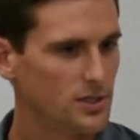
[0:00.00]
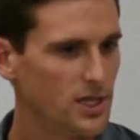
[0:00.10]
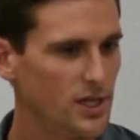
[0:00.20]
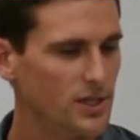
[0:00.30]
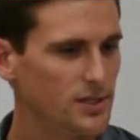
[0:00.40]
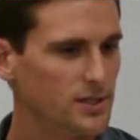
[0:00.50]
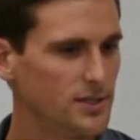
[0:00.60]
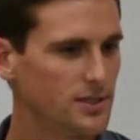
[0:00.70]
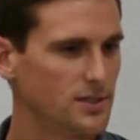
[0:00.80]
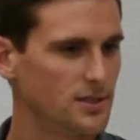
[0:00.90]
In
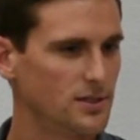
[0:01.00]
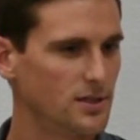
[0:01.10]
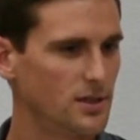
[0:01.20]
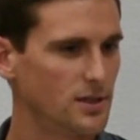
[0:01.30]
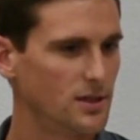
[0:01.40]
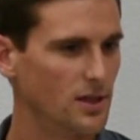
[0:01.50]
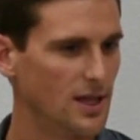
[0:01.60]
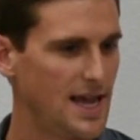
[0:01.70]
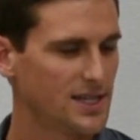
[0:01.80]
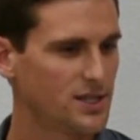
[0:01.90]
the
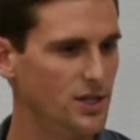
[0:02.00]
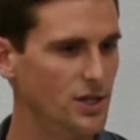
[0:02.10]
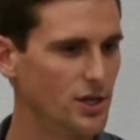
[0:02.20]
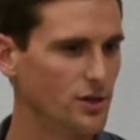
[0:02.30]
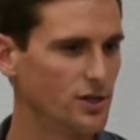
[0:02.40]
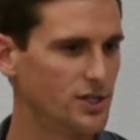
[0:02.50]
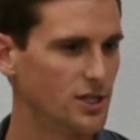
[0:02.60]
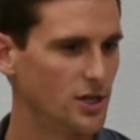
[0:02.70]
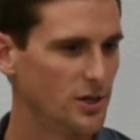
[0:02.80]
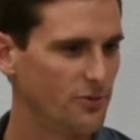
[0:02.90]
last year or
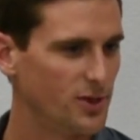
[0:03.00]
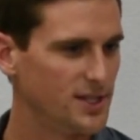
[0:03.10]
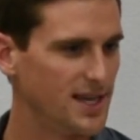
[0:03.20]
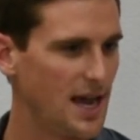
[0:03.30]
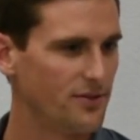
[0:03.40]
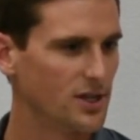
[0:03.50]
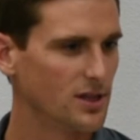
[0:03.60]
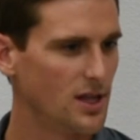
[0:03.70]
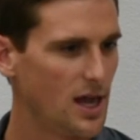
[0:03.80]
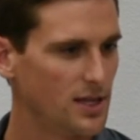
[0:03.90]
so, I've been diving a
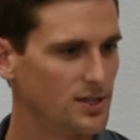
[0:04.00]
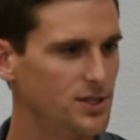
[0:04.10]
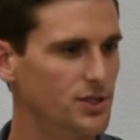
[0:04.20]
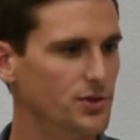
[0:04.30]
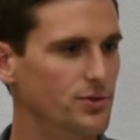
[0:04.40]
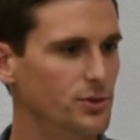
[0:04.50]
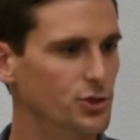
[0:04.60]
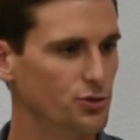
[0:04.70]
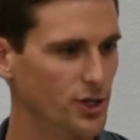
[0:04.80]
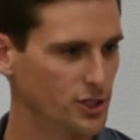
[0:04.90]
lot into
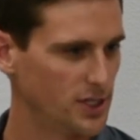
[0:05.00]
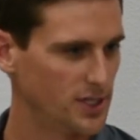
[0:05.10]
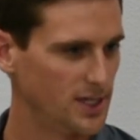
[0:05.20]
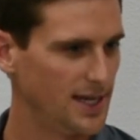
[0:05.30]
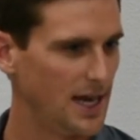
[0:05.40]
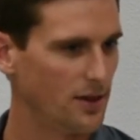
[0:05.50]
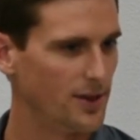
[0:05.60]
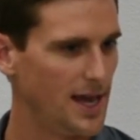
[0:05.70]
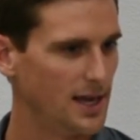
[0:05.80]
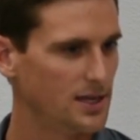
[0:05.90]
nutrition and how
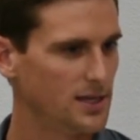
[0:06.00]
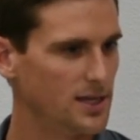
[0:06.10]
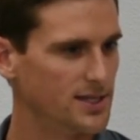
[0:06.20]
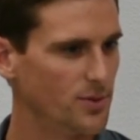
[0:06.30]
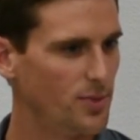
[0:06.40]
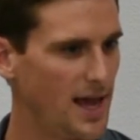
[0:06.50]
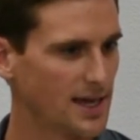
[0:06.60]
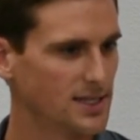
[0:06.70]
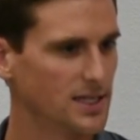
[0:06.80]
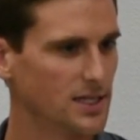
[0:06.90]
that is
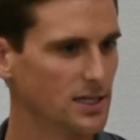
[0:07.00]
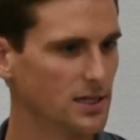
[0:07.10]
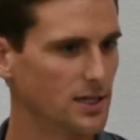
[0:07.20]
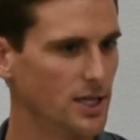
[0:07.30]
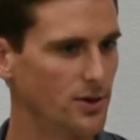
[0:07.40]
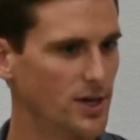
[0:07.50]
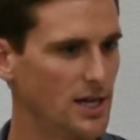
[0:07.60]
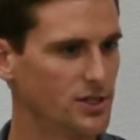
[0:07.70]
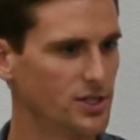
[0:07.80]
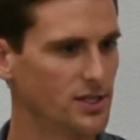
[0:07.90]
impacting,
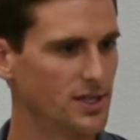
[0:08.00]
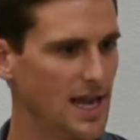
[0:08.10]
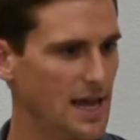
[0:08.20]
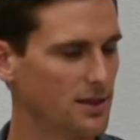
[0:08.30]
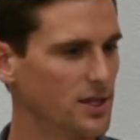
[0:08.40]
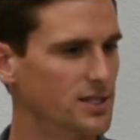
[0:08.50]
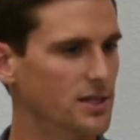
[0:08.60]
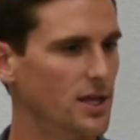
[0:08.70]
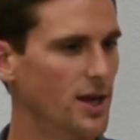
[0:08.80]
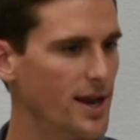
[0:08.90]
not just the athletes
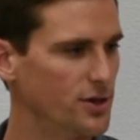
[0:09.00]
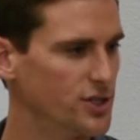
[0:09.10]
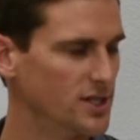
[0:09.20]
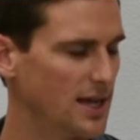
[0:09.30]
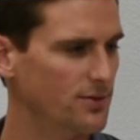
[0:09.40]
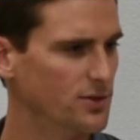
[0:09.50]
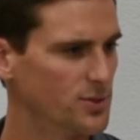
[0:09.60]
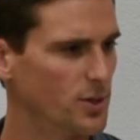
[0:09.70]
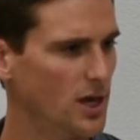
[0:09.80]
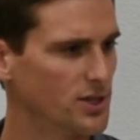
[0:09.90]
and their energy levels,
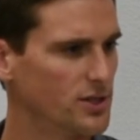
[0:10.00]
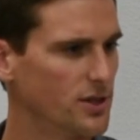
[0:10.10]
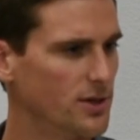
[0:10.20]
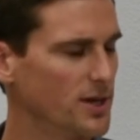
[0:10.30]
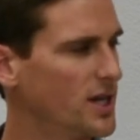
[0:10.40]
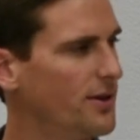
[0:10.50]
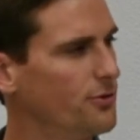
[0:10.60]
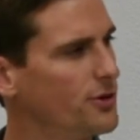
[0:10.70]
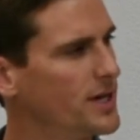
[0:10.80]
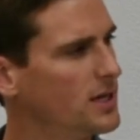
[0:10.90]
but also their
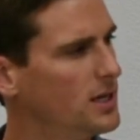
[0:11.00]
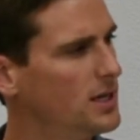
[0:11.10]
recovery.